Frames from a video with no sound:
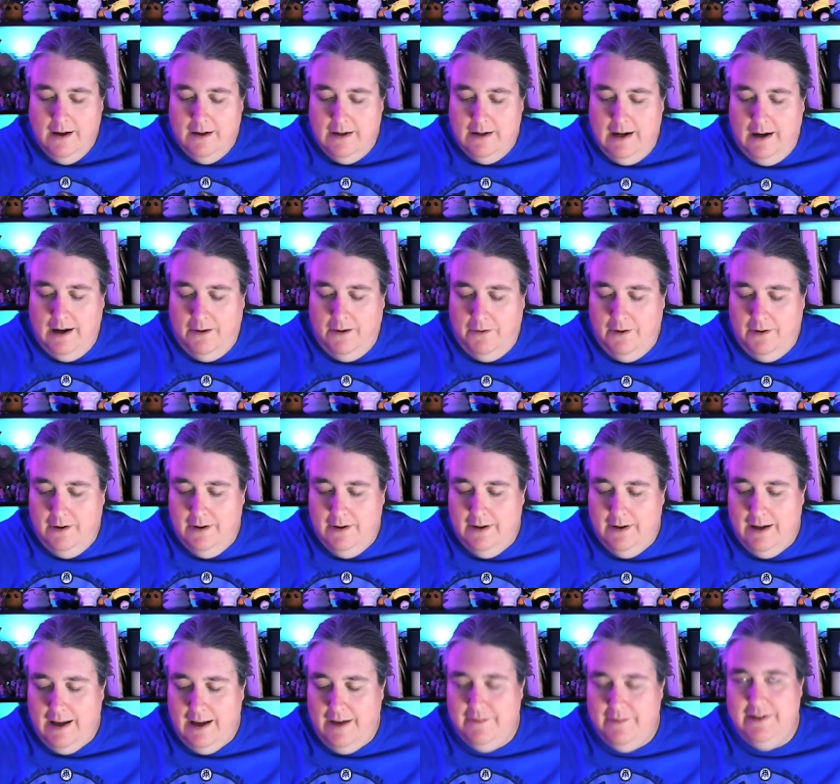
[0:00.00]
Now,
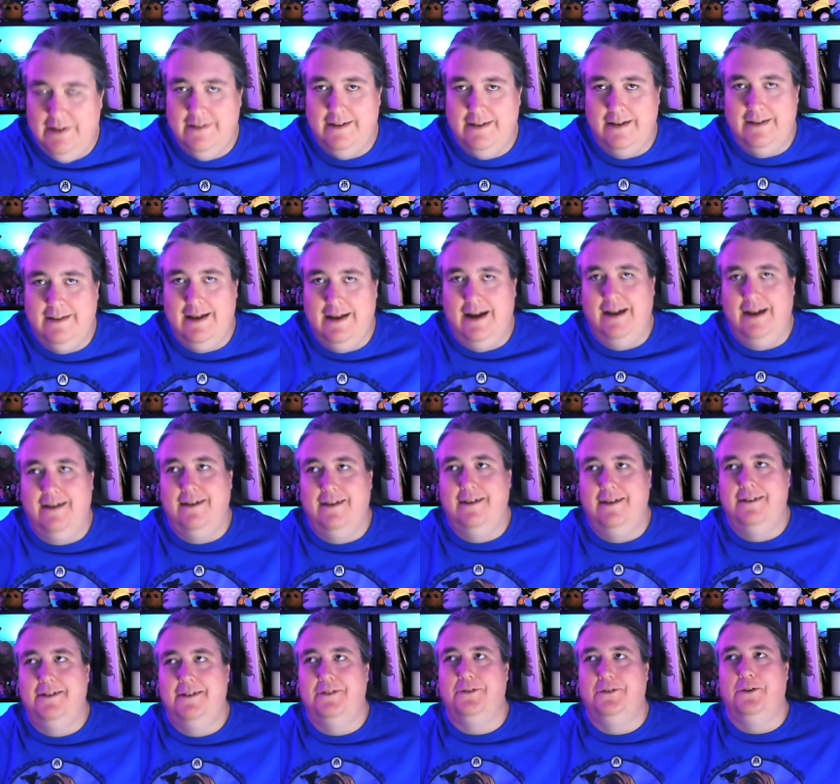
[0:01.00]
having said that,
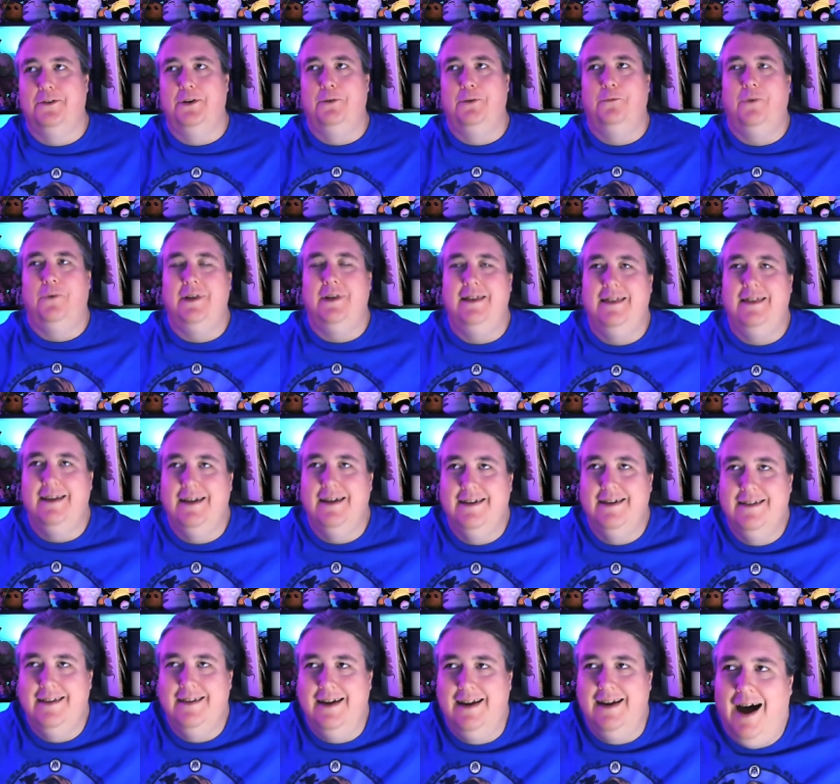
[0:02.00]
there's only one
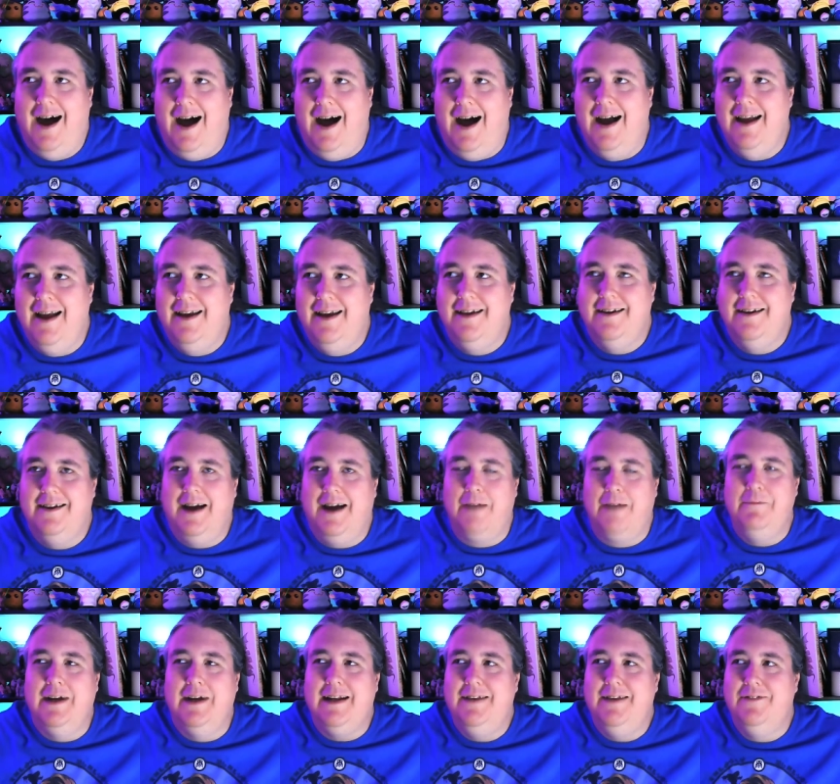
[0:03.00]
thing that I'm
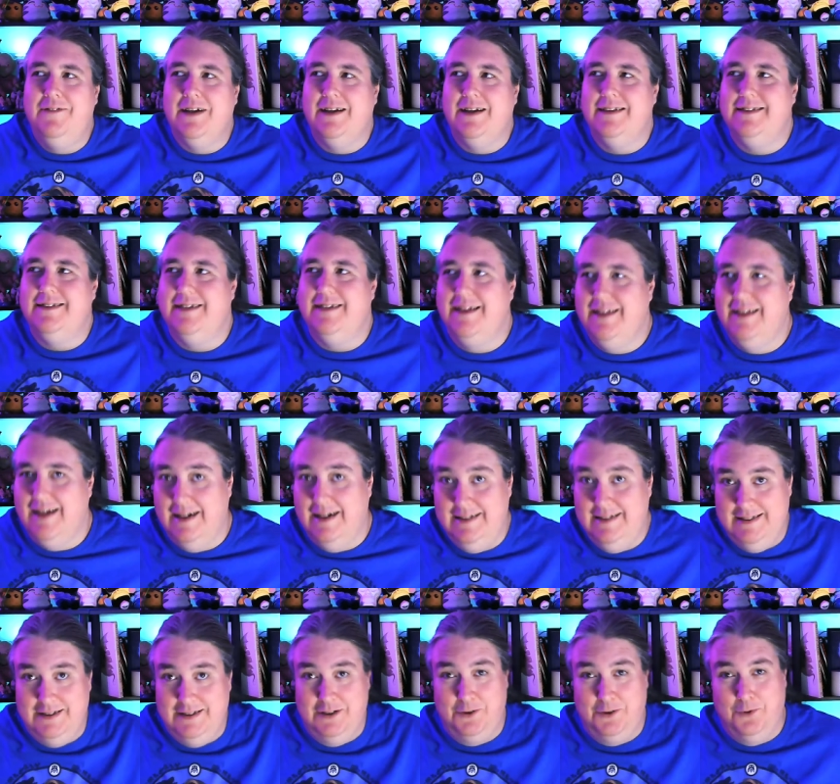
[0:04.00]
not even going to say that I
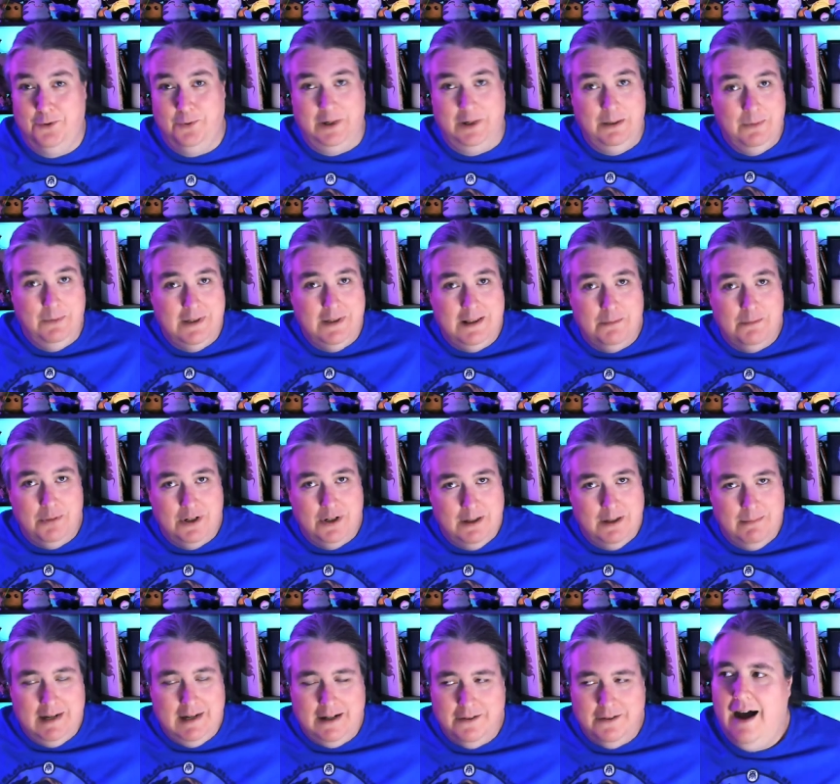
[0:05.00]
disagree with the book
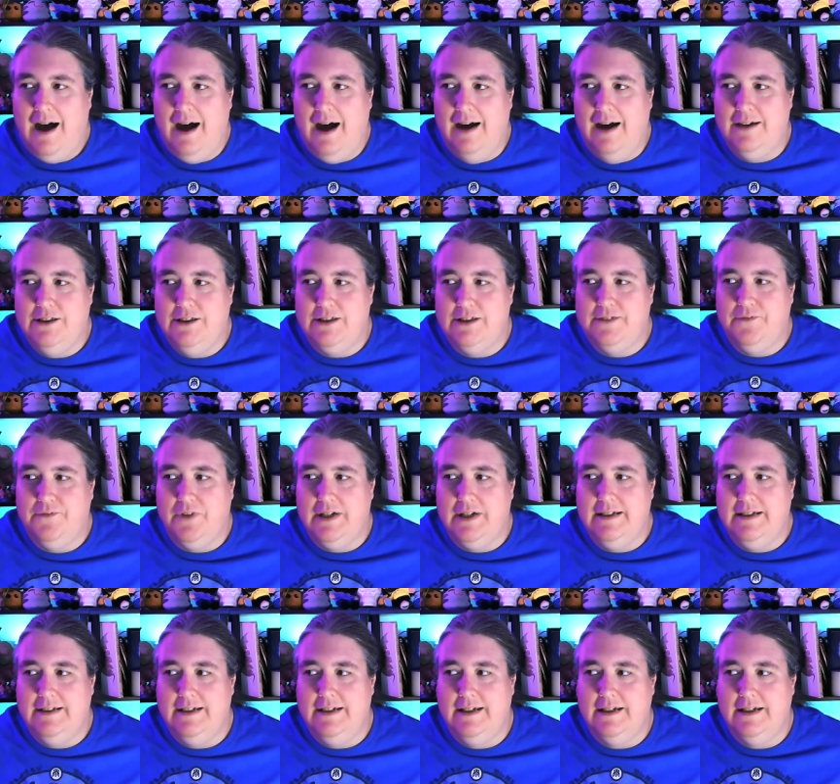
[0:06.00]
about. I just
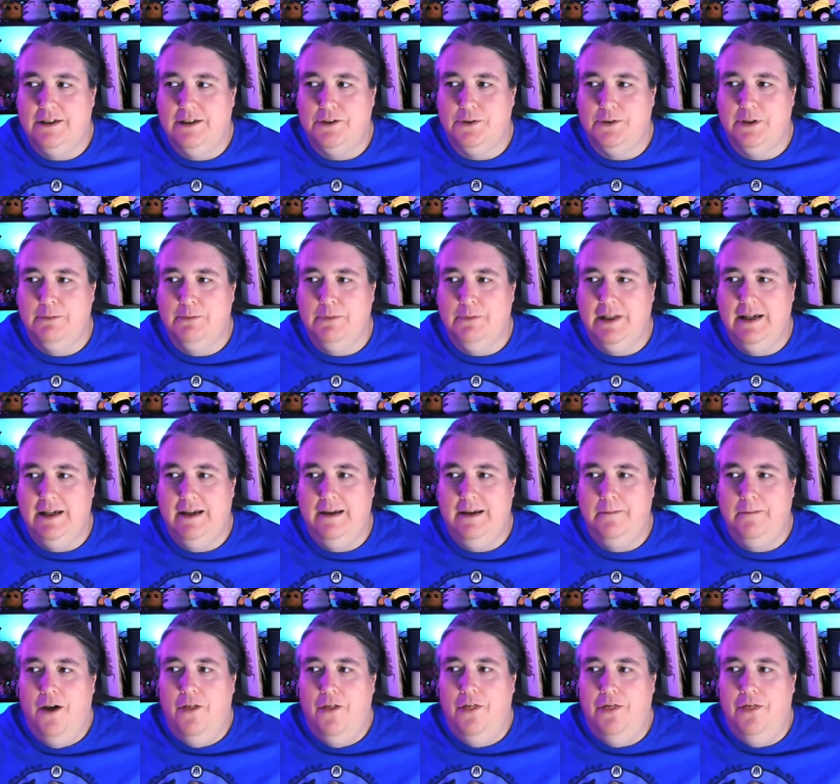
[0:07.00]
find it
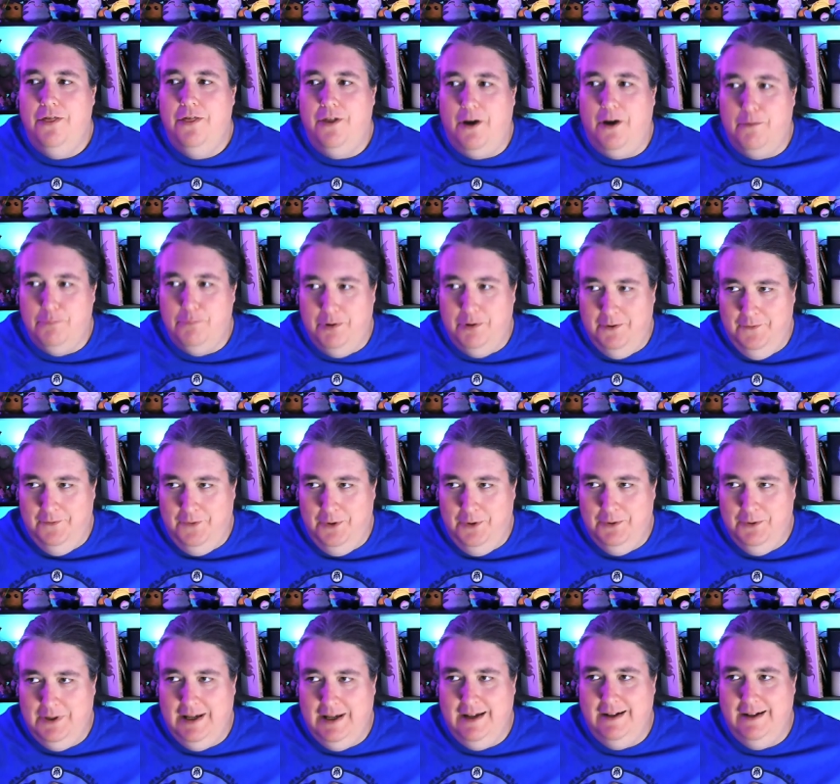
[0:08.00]
extremely
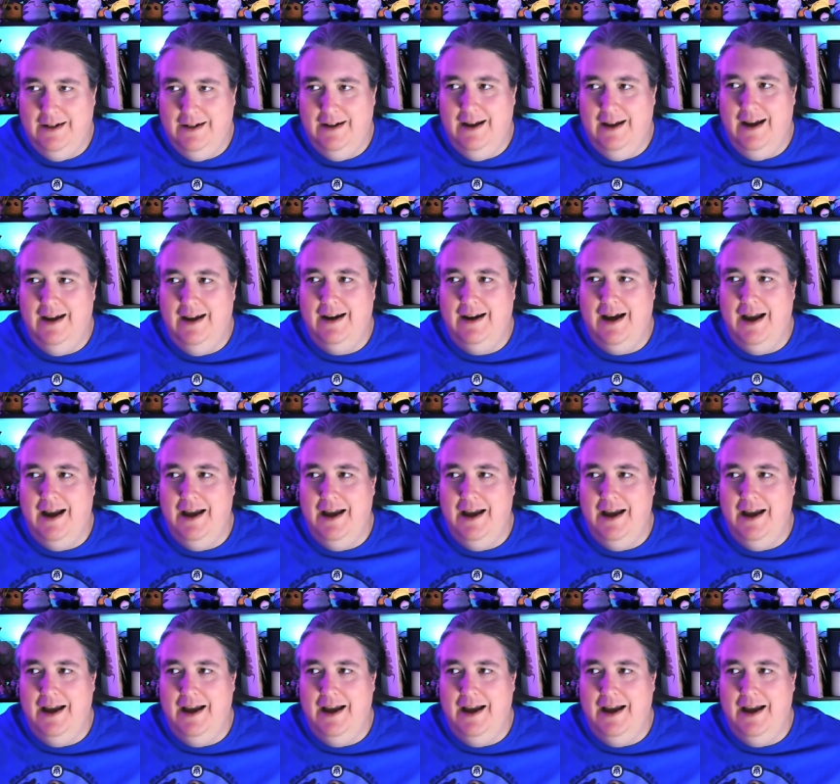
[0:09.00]
thought-provoking, and I